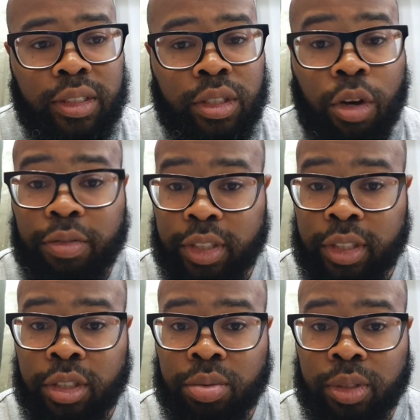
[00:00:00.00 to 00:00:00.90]
Hopefully,
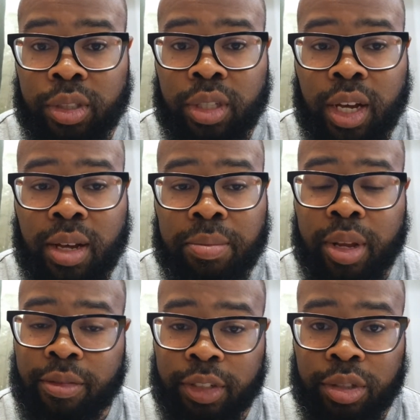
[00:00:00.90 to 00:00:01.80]
this was
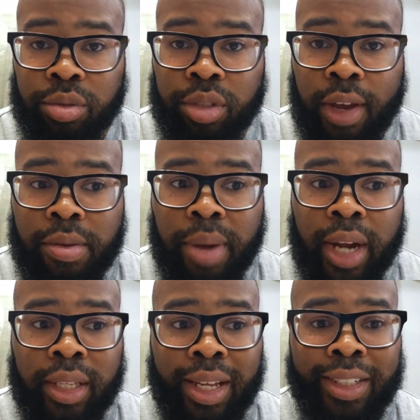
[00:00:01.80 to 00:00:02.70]
beneficial to
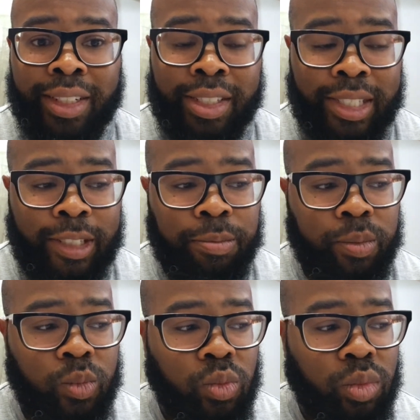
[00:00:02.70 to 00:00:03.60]
everybody that listen.
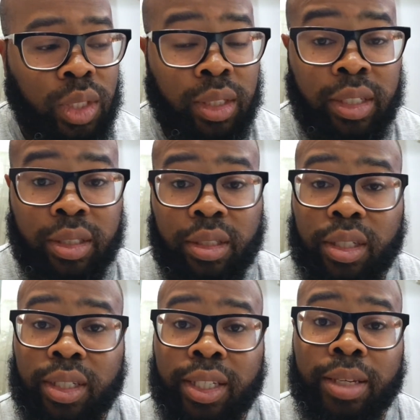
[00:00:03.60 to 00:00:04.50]
Listen,
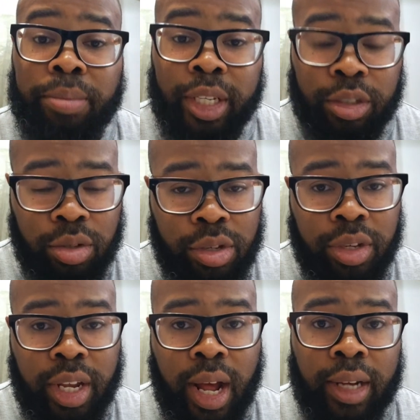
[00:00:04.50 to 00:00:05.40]
make sure you
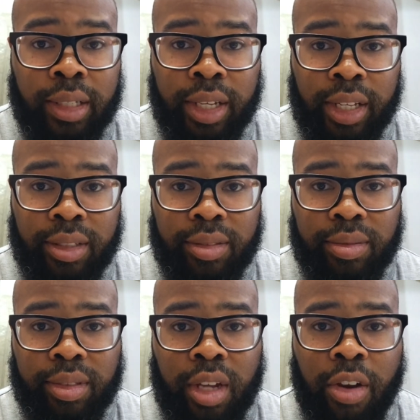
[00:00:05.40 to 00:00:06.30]
get out of debt.
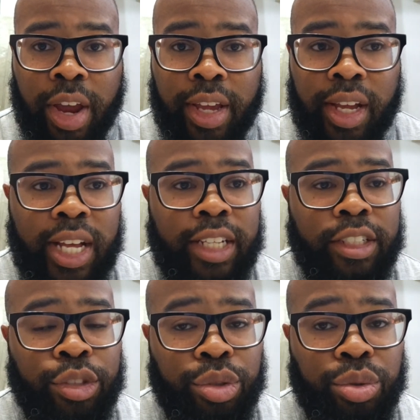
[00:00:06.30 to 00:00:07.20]
All right.
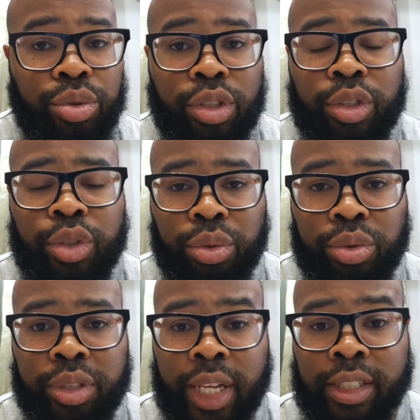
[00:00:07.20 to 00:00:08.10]
Use the
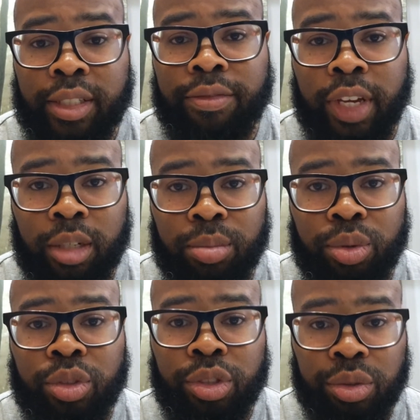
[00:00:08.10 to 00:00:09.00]
tools that's
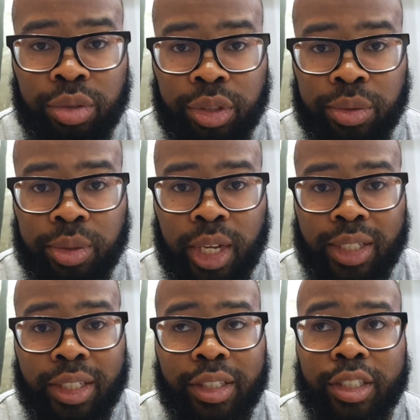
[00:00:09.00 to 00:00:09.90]
available to you.
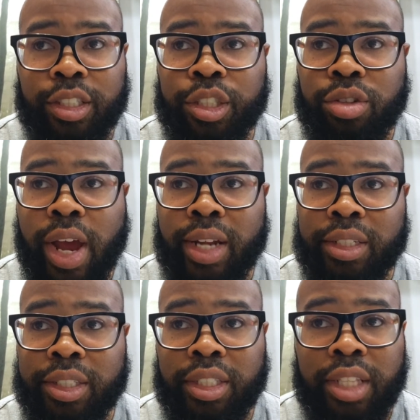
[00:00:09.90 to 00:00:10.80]
This is a
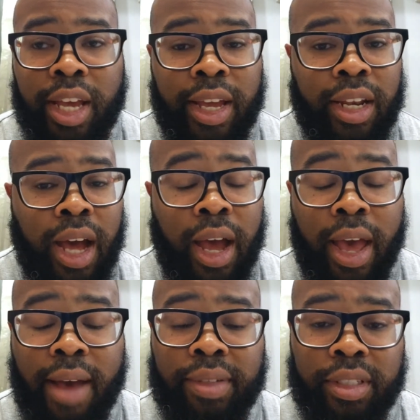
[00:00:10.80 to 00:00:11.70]
strategy that I
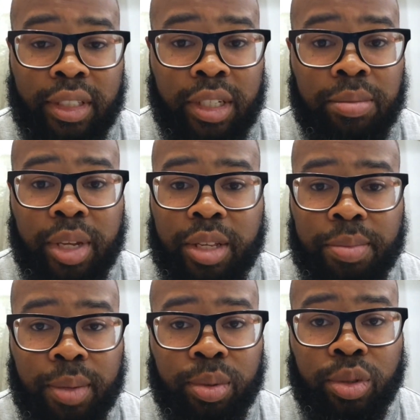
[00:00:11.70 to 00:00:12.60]
haven't seen many
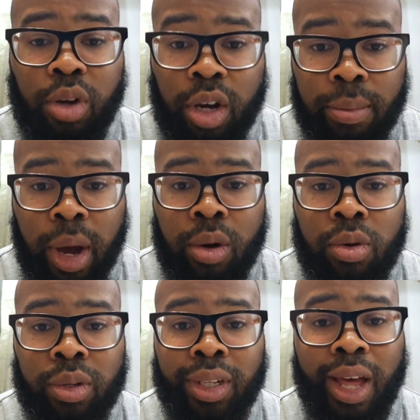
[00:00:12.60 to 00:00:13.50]
people talk about
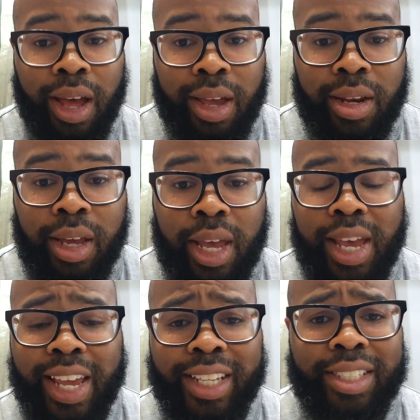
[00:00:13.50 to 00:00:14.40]
online,
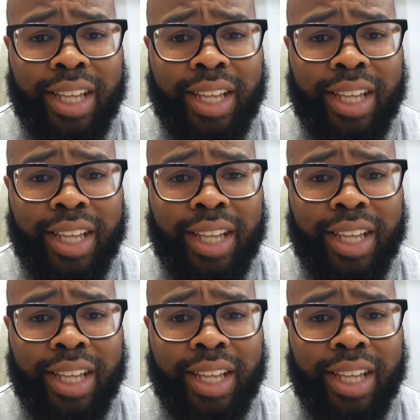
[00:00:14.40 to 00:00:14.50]
and it's